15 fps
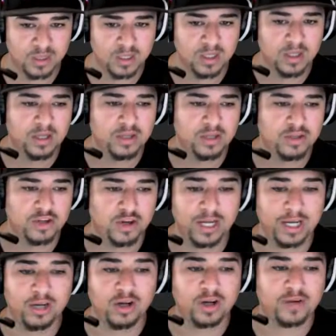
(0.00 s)
you're gonna
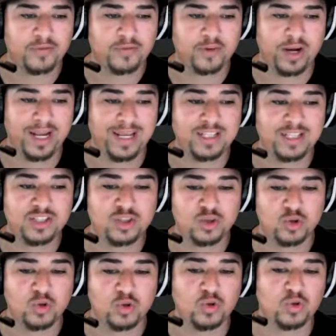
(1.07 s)
look for at least
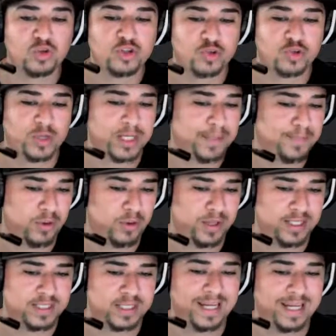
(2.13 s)
2 swing
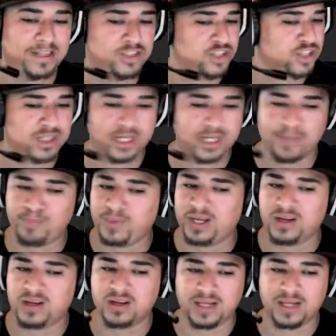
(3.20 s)
points and just simply
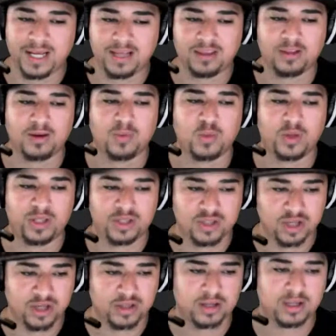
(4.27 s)
connect them with each
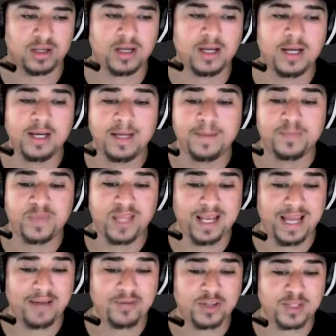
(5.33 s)
other. The
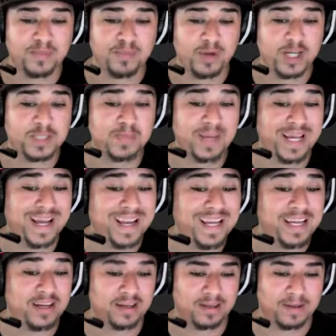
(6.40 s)
levels must be
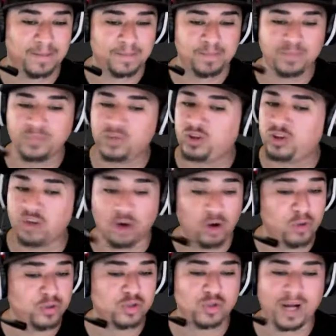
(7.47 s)
clear.
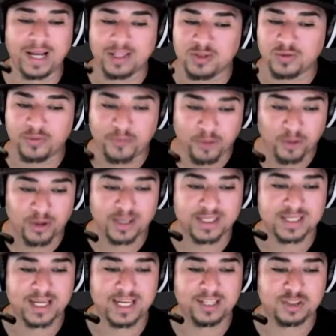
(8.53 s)
Don't try to
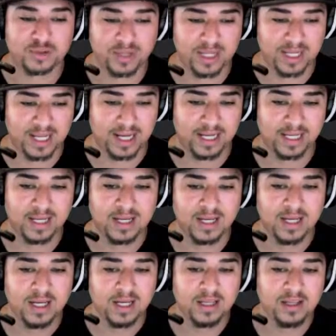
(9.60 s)
force a trend line.
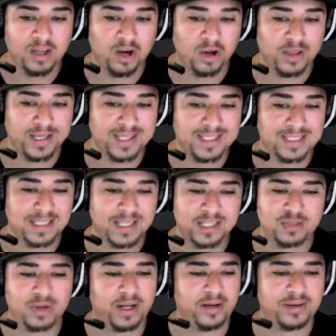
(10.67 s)
Yo, this
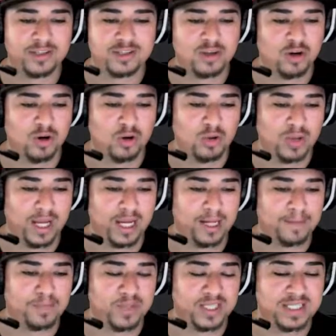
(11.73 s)
right here is gold. Like,
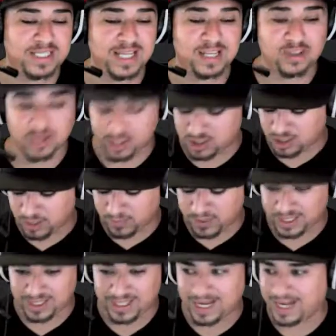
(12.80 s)
this is actually
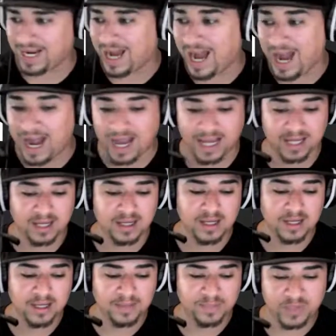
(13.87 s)
something that I
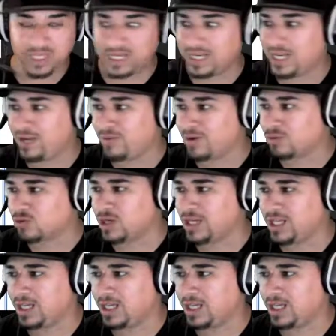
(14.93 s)
didn't even really